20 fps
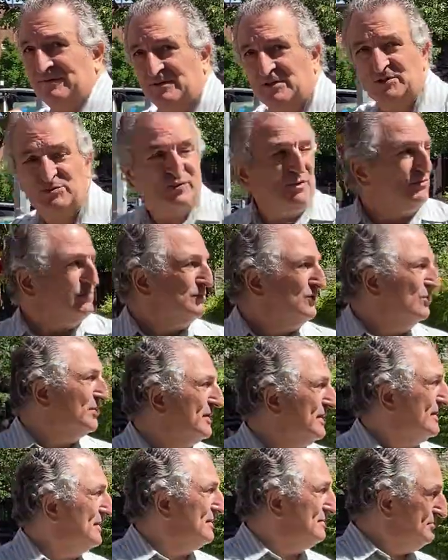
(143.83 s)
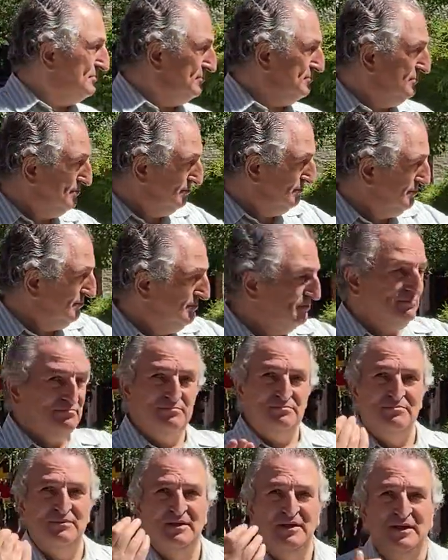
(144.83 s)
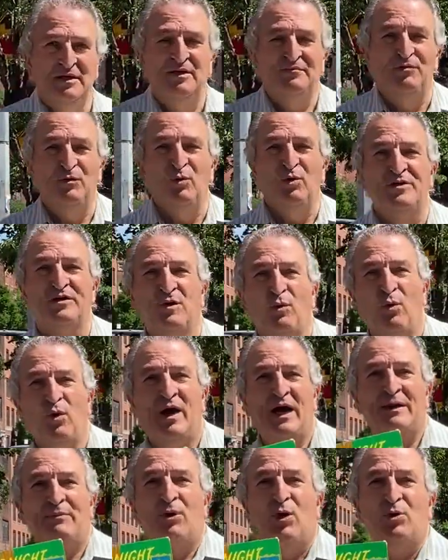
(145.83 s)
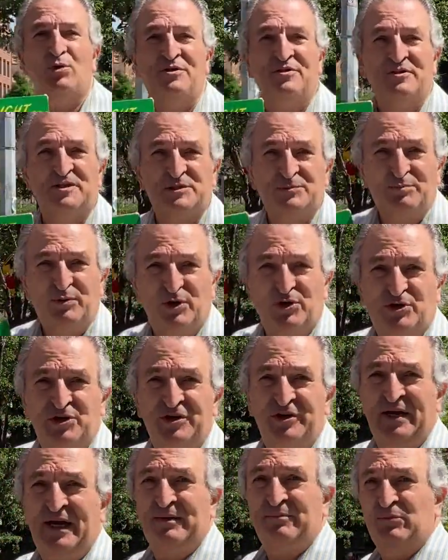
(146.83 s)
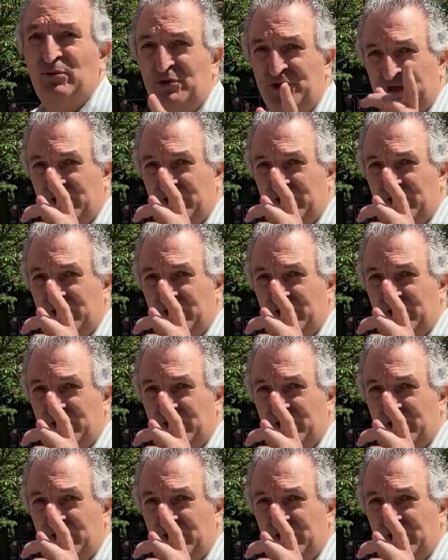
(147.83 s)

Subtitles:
This way, don't get hit. You're wondering why I'm holding this book, Goodnight Moon.